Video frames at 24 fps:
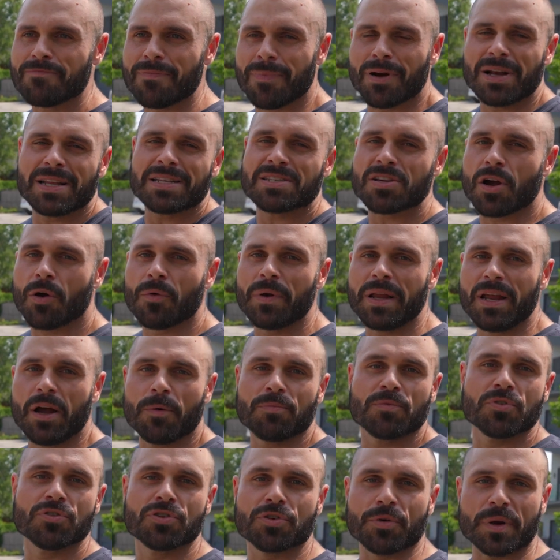but it's already
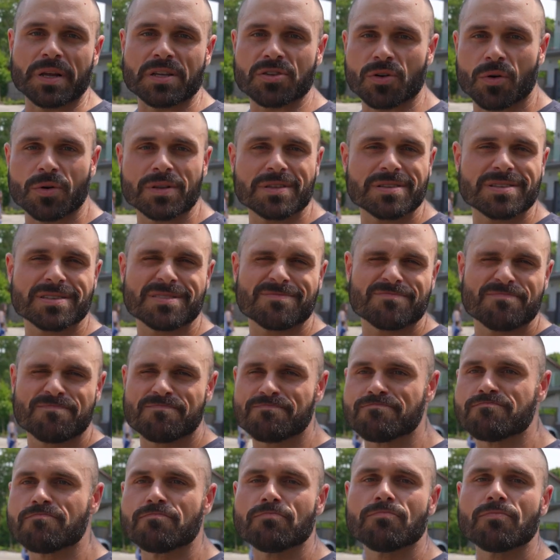up to 3, so it's
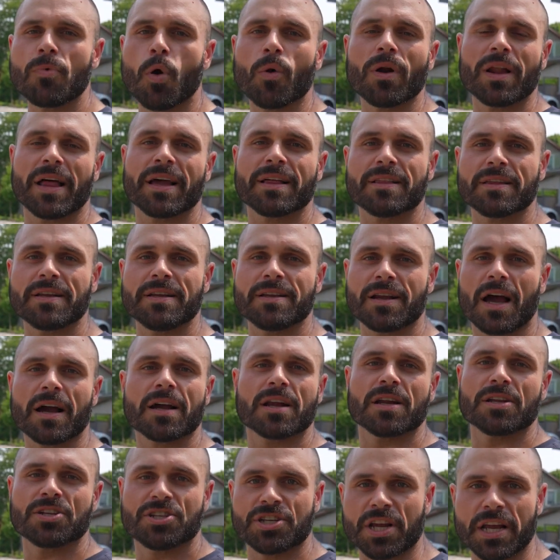more likely not
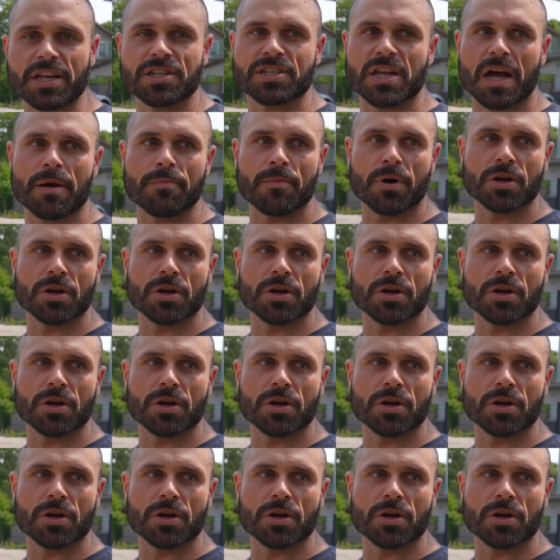going to change that